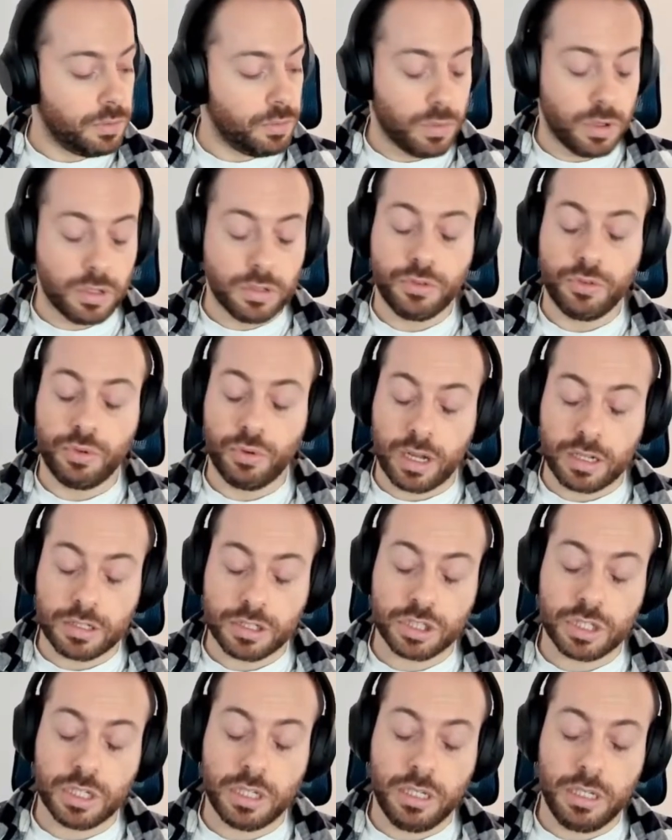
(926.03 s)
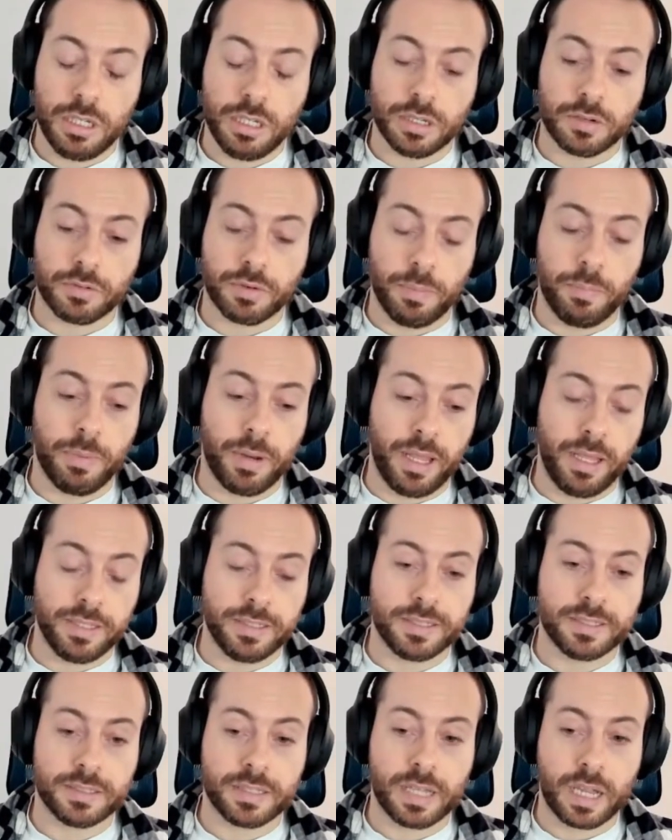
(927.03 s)
we don't want to actually
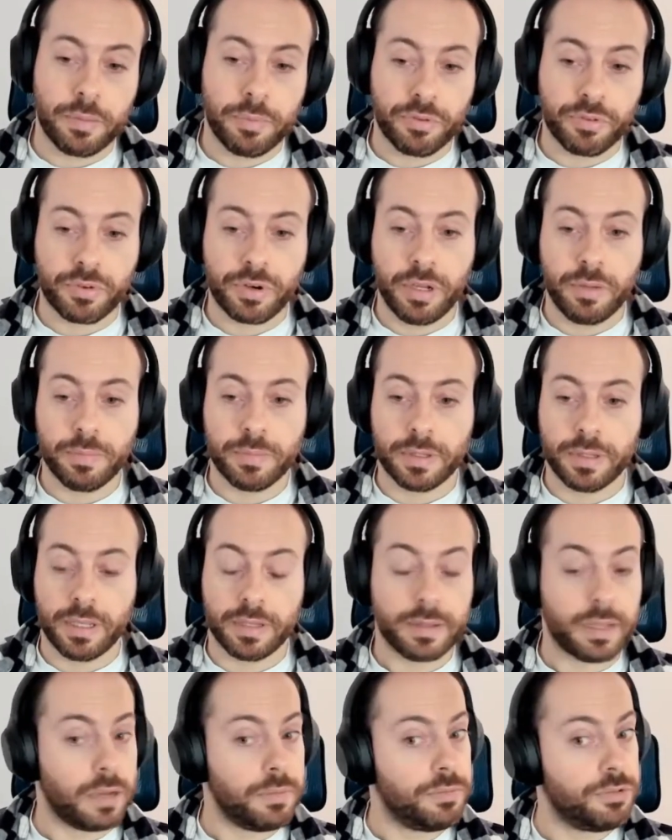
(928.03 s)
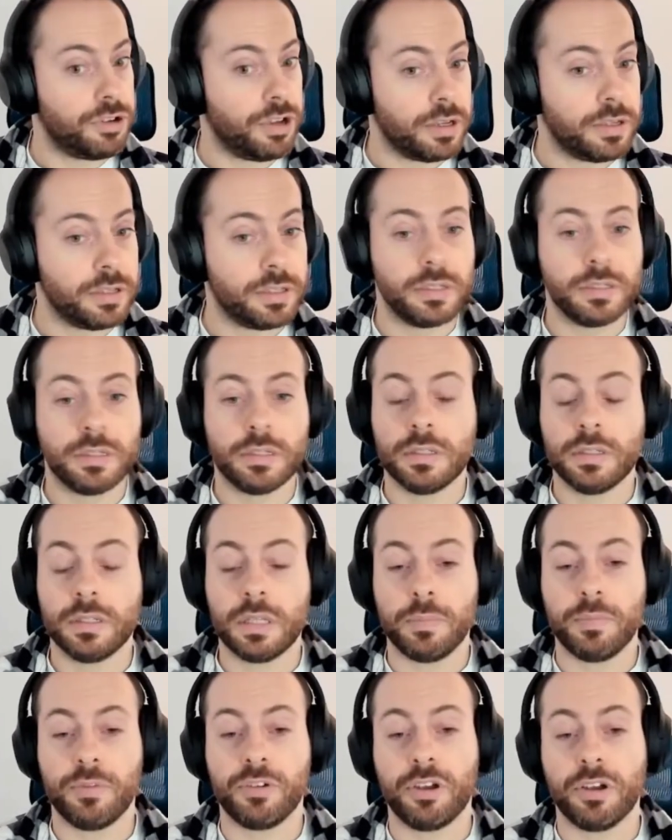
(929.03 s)
replace TypeScript, the type checker.
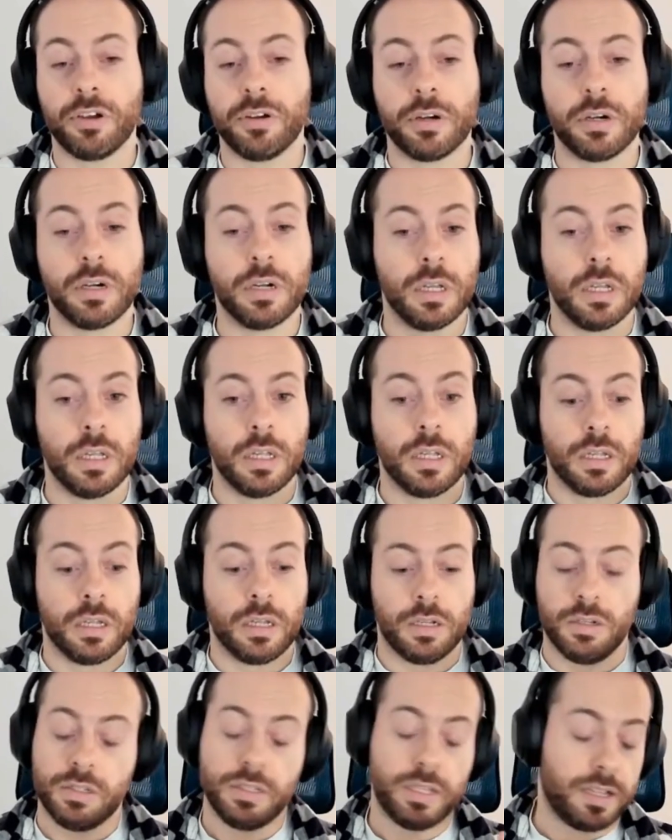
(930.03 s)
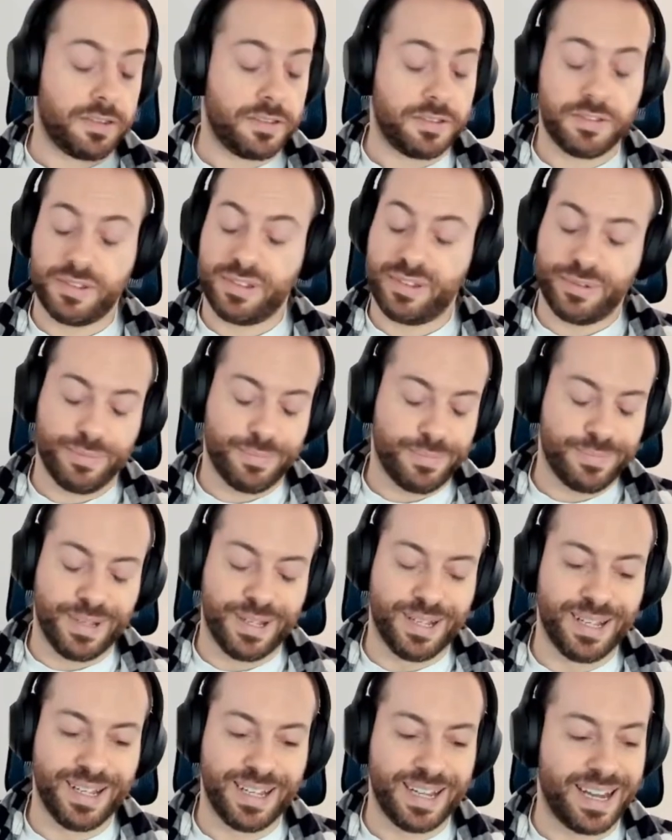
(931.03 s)

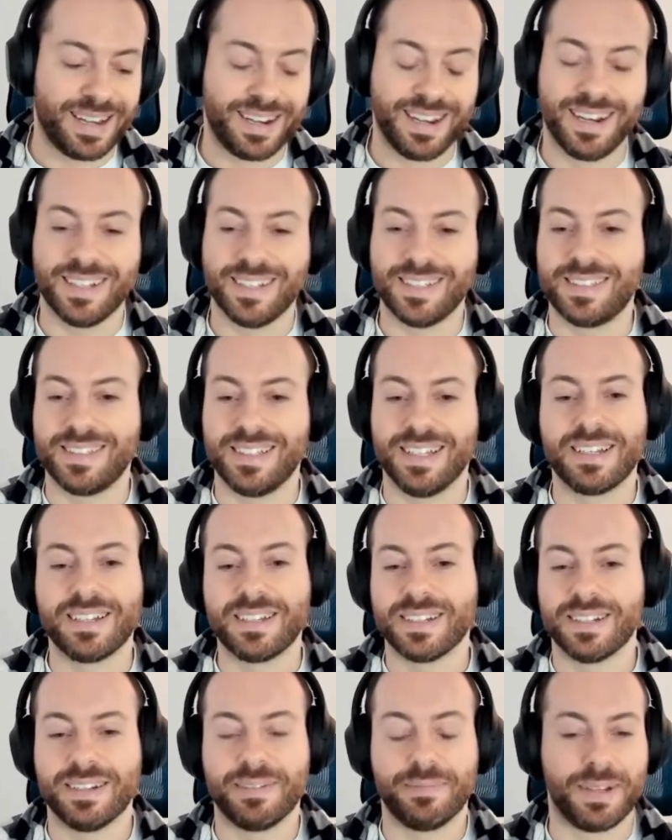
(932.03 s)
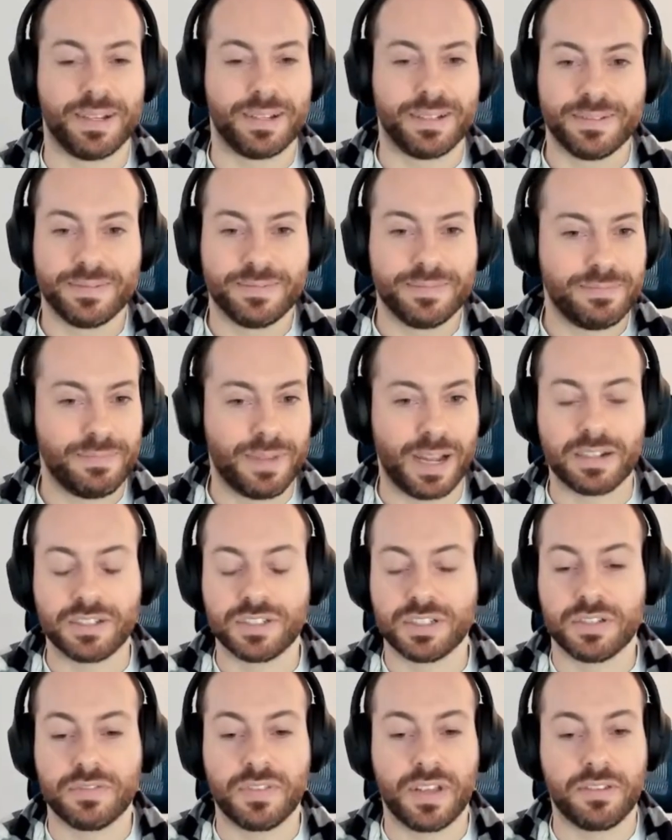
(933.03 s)
That's unrealistic. I mean,
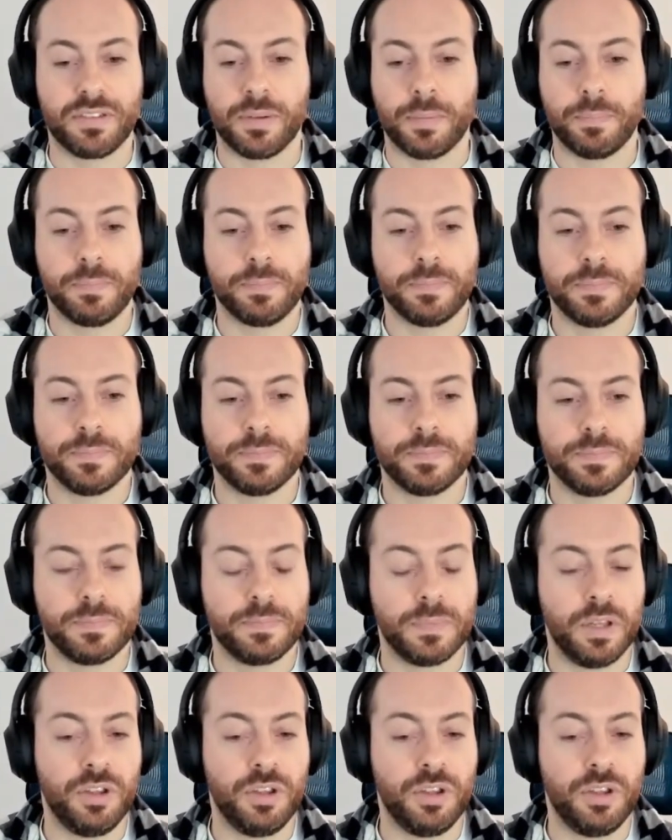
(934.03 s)
Microsoft has a